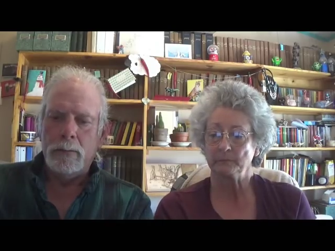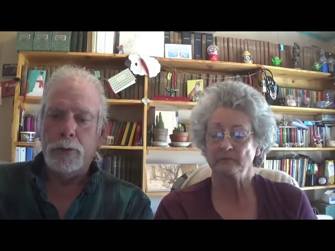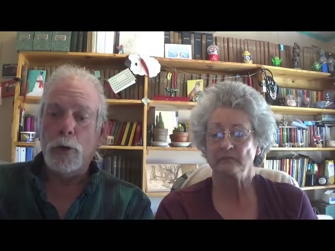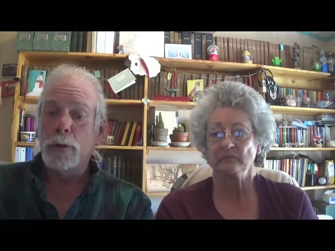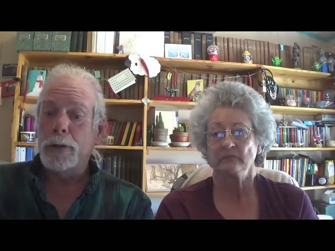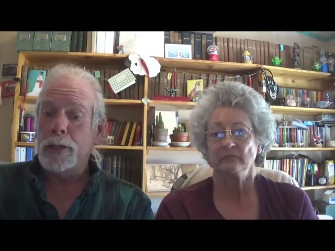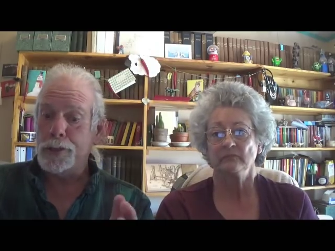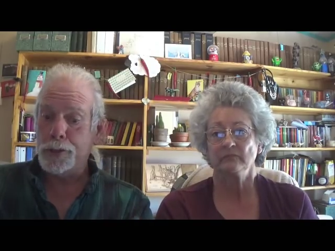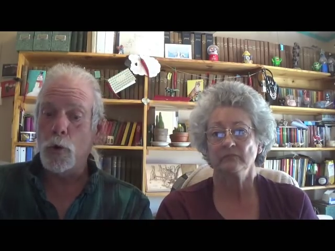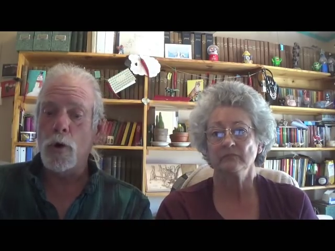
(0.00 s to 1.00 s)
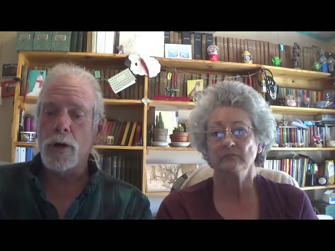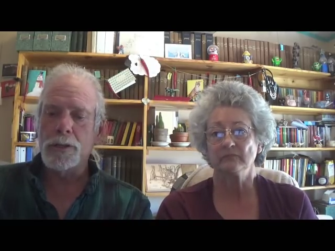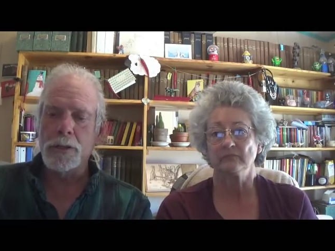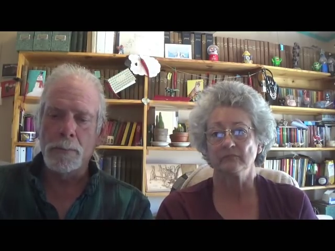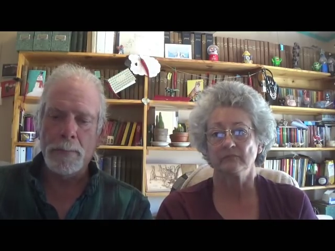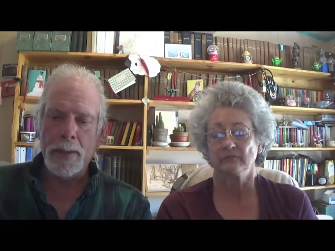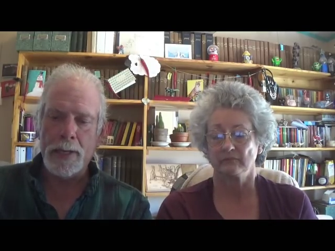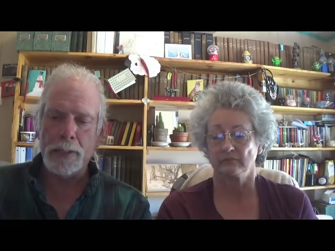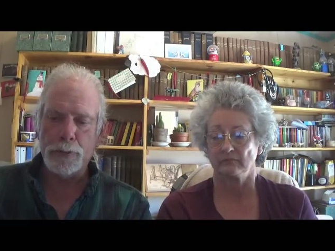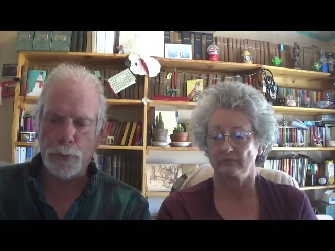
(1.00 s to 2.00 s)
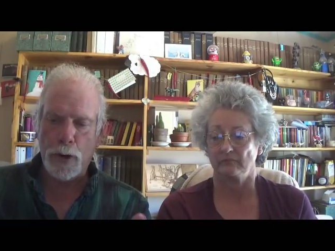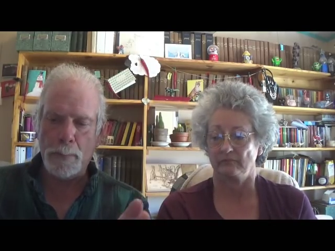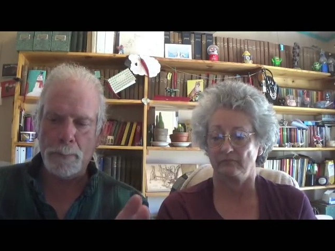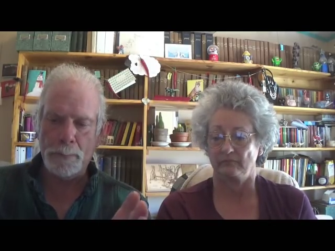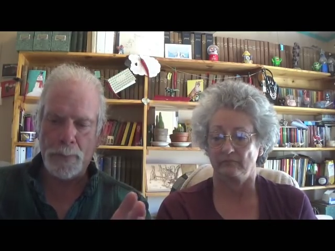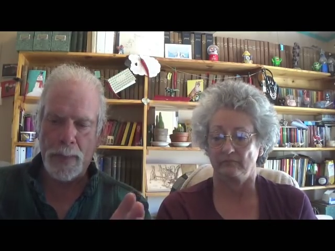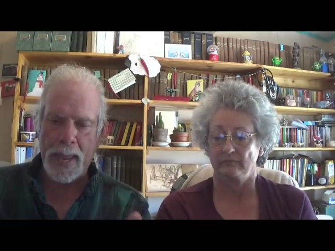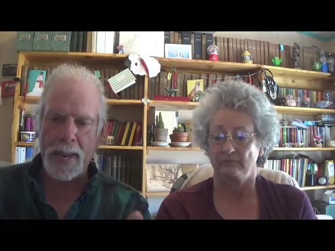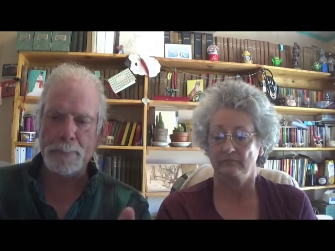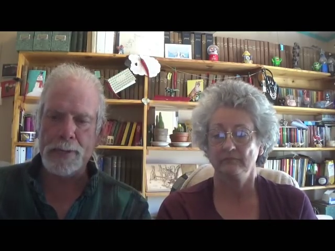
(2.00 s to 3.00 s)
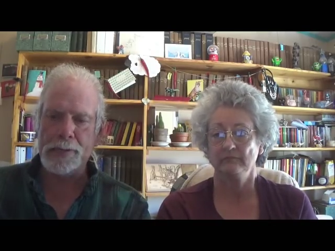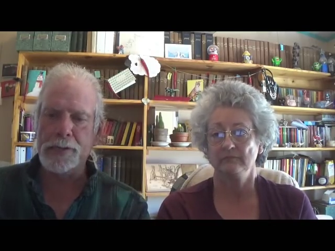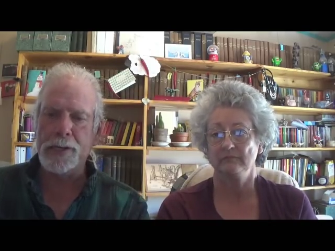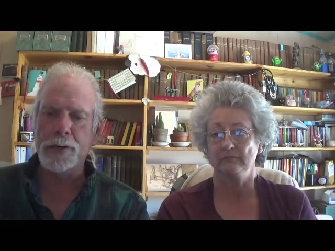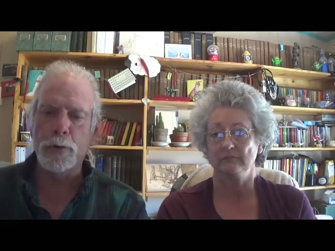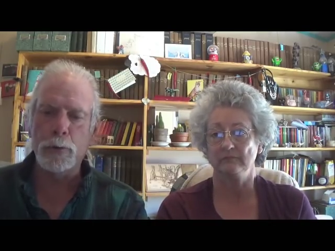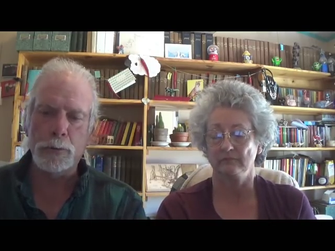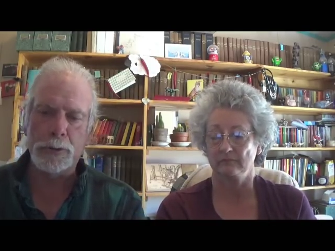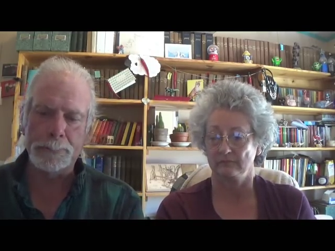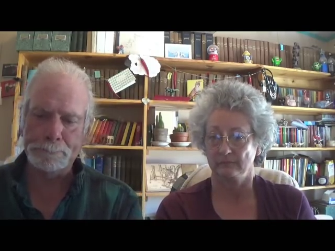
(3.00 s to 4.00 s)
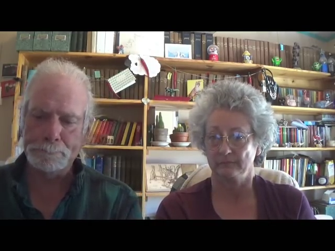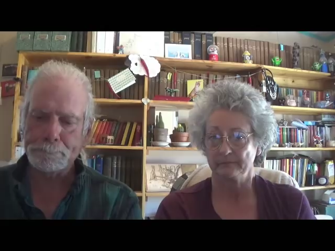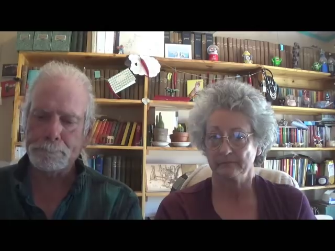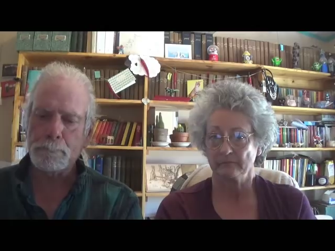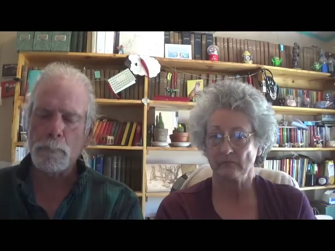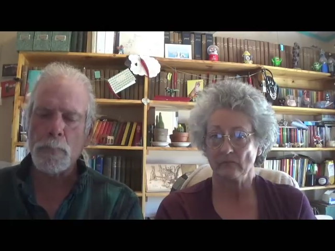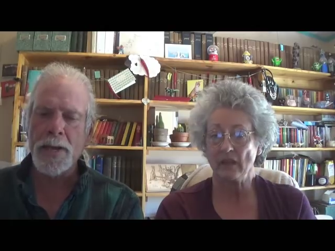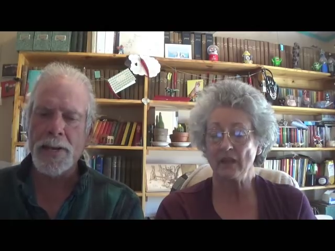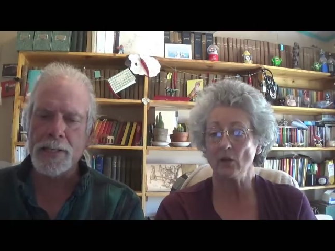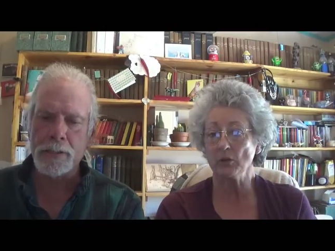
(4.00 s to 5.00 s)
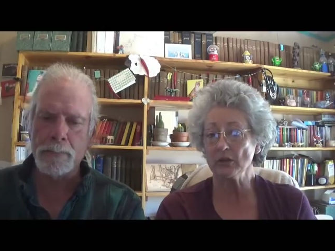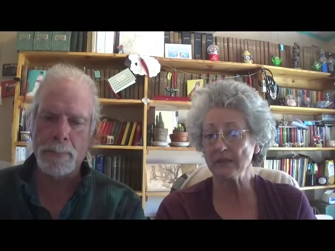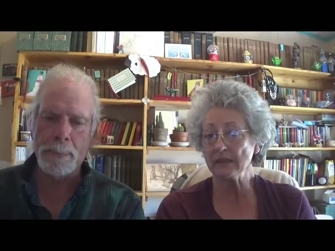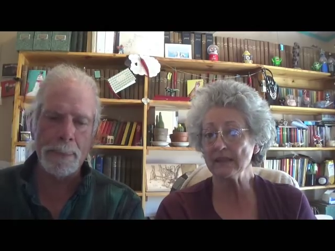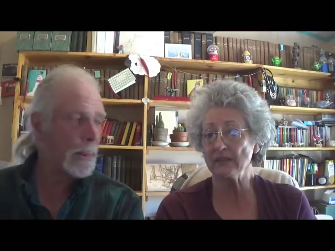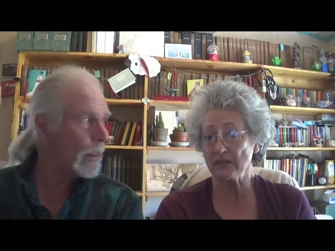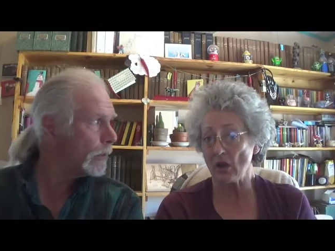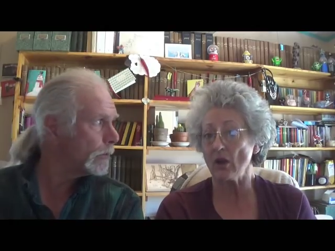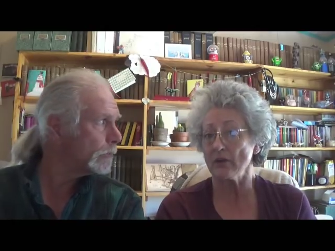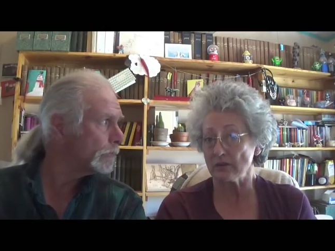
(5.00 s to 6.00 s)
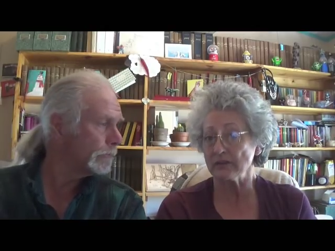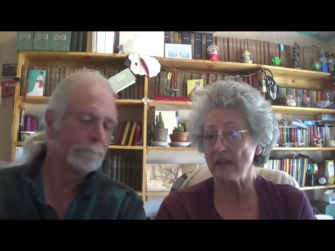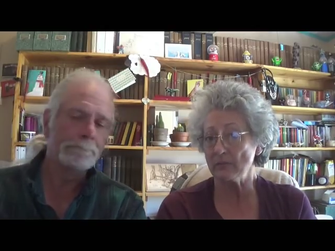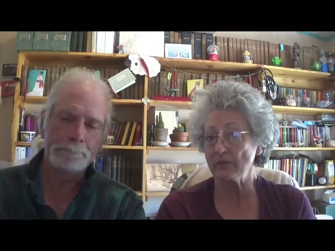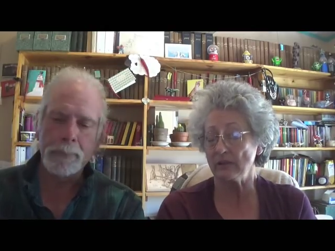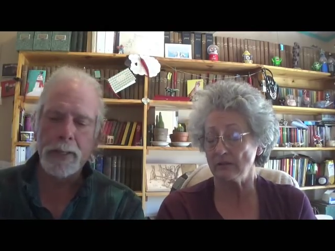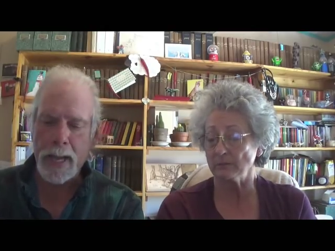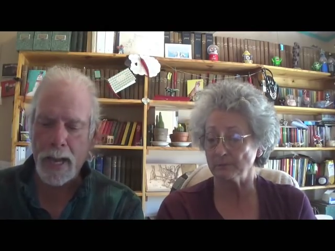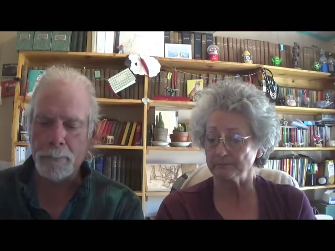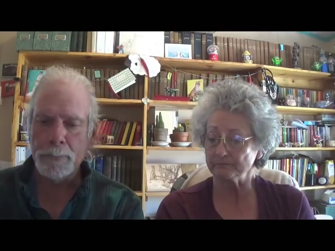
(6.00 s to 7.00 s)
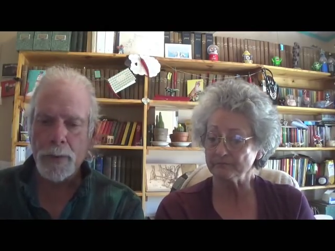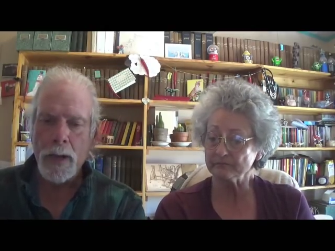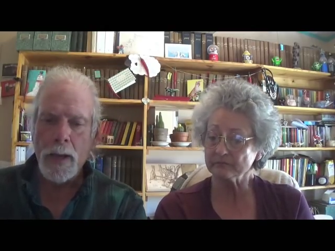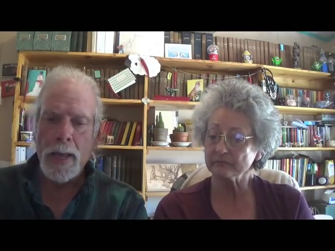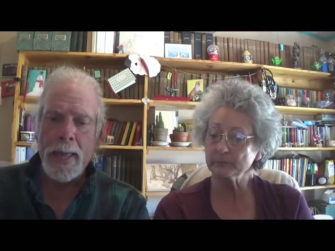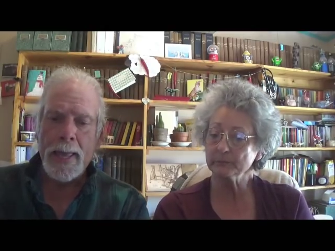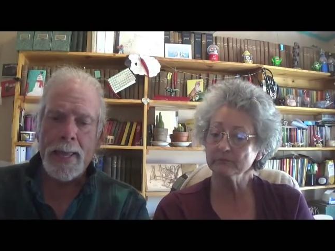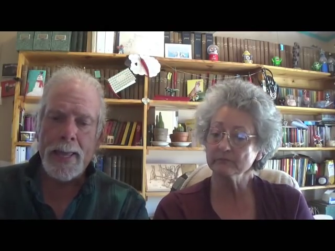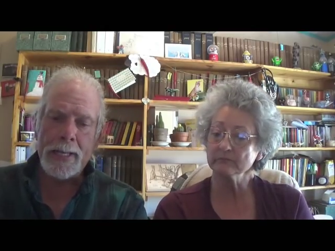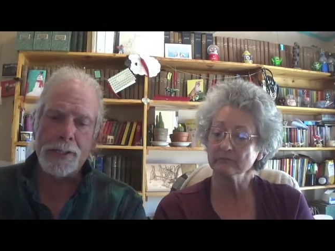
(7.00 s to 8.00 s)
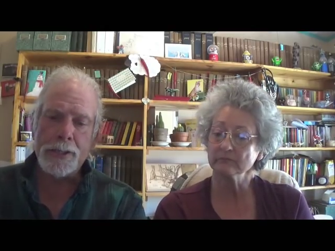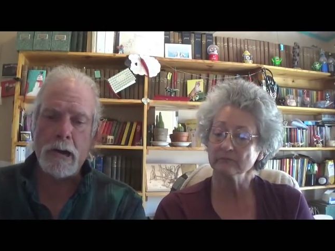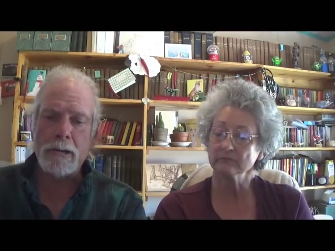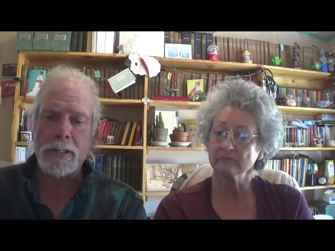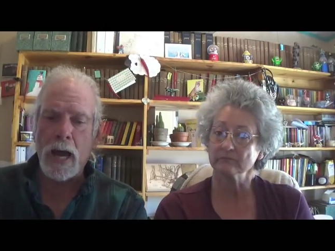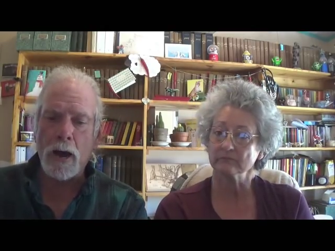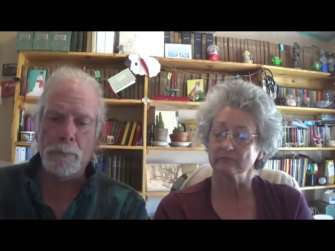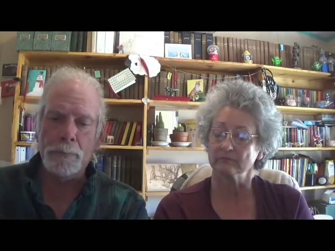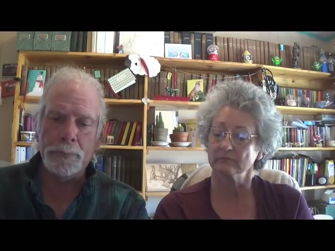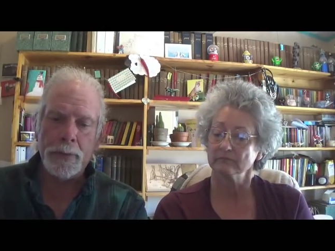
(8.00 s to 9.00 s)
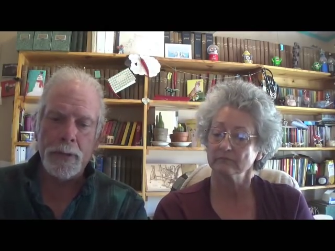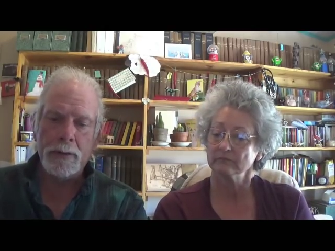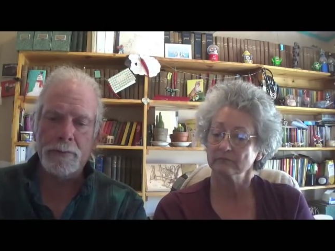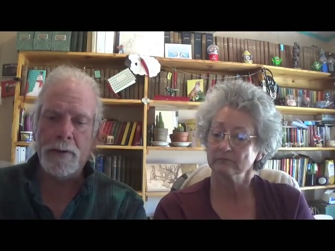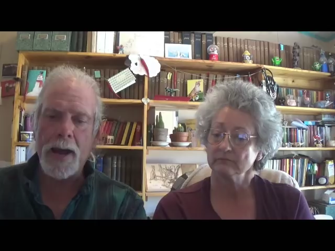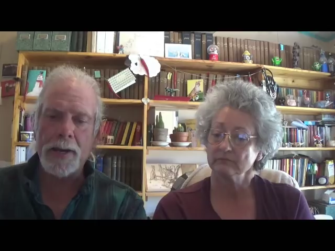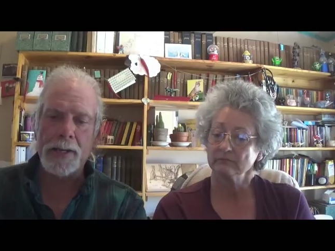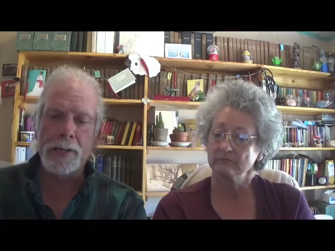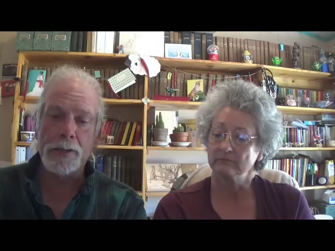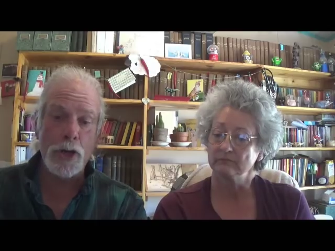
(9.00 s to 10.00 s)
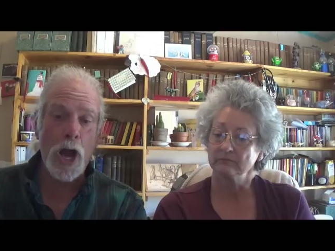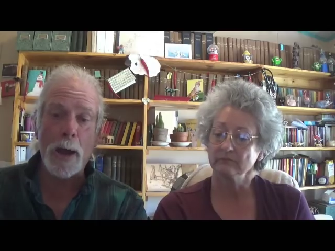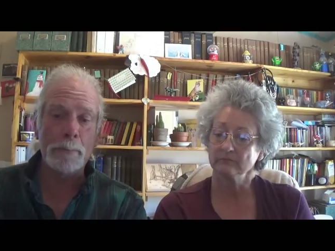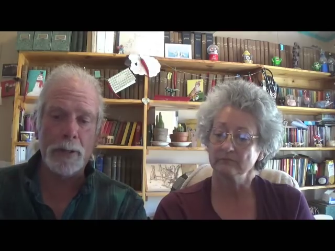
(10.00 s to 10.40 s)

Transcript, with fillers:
Speaker 1: So this source is from NBC News.
Speaker 2: And I'll put the link to the article down below. Yeah.
Speaker 1: It starts out, Fadi does not